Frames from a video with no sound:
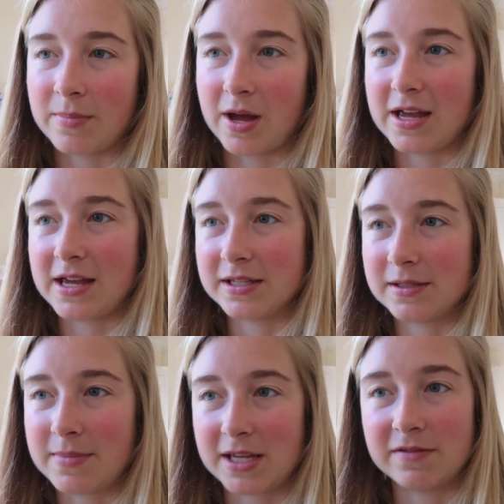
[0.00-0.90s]
But it
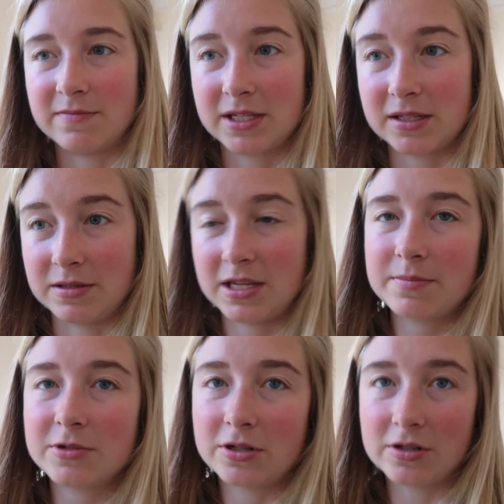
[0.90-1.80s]
is a massive
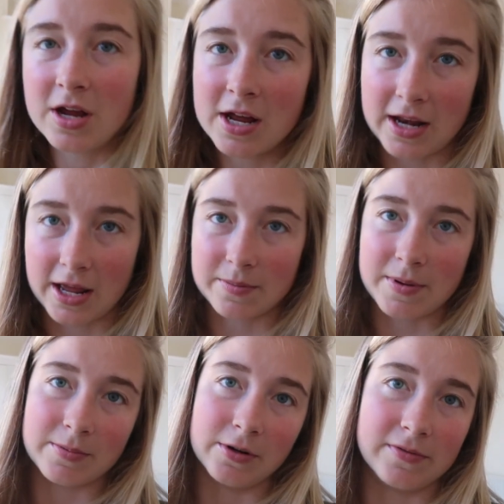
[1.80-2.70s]
misconception.
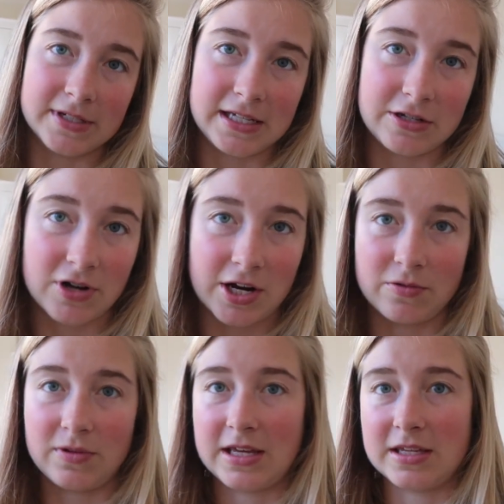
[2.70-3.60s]
Like, people obviously
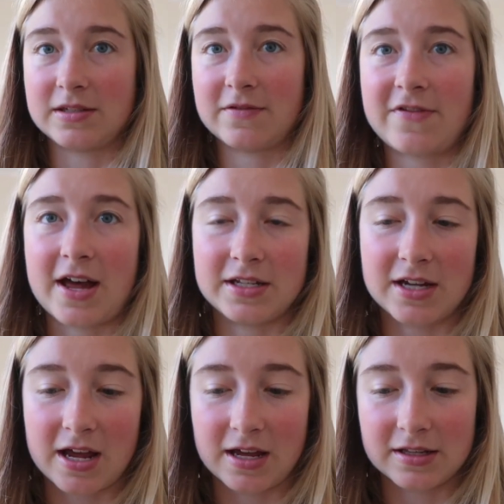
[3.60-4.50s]
try all these fad
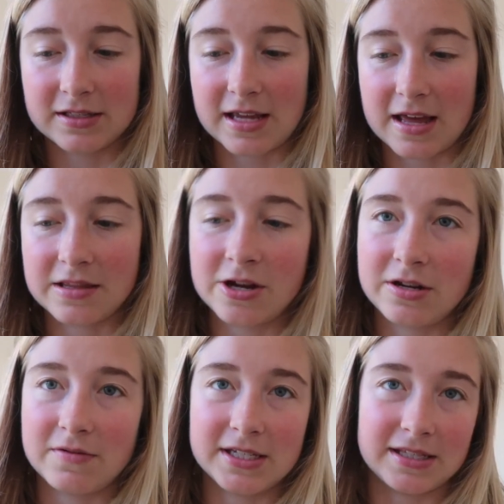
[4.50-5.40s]
diets, and the
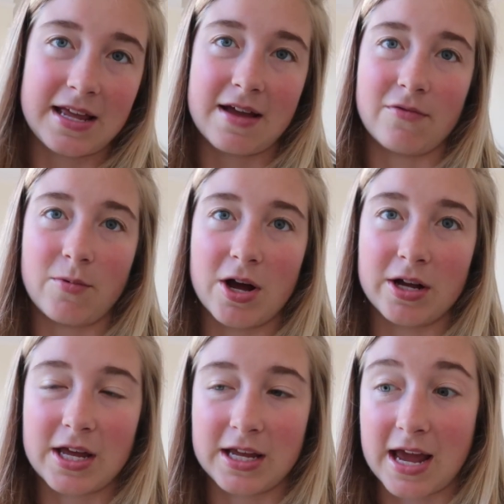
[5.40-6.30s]
only reason they ever
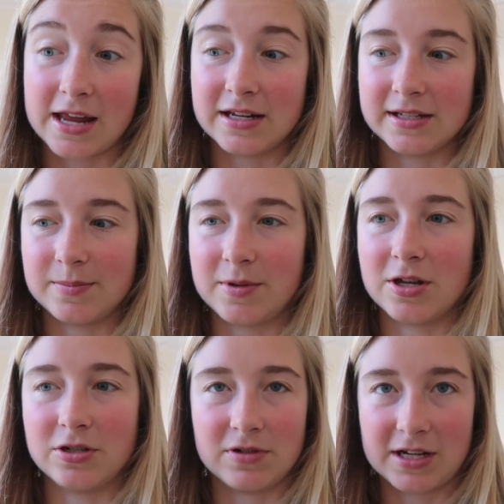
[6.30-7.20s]
work, again, is
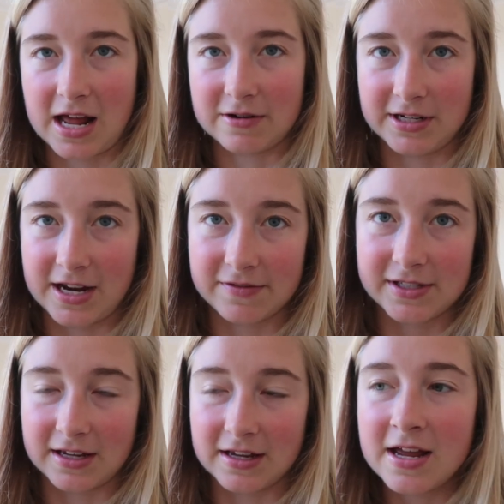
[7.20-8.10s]
because you're in a calorie
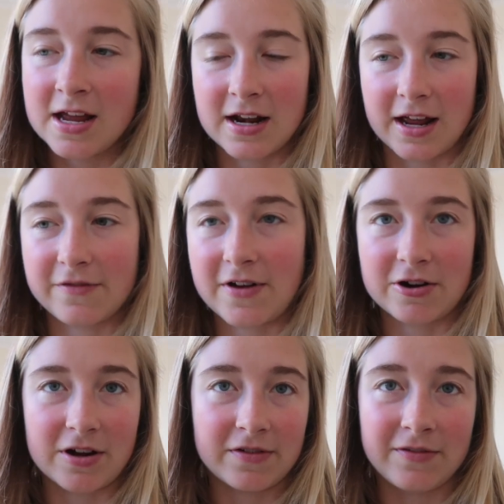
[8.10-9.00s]
deficit. Like,
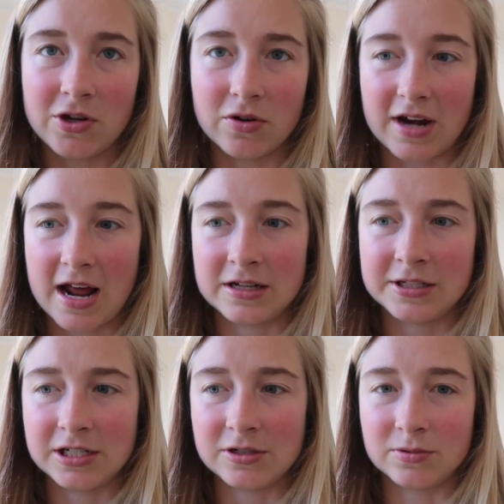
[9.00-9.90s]
fair enough, if you've got an
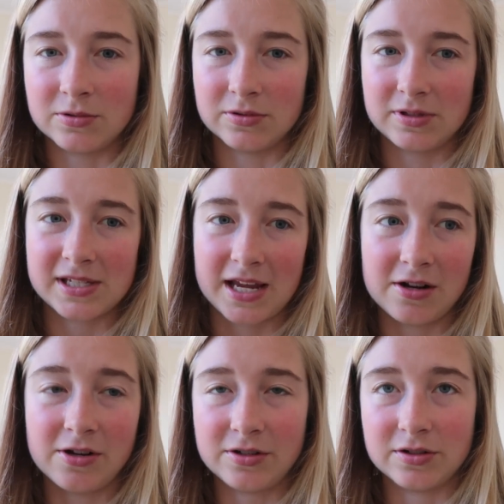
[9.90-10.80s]
allergy towards,
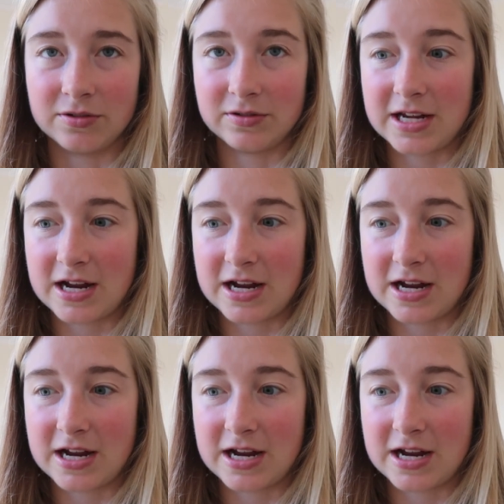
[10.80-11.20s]
say, gluten or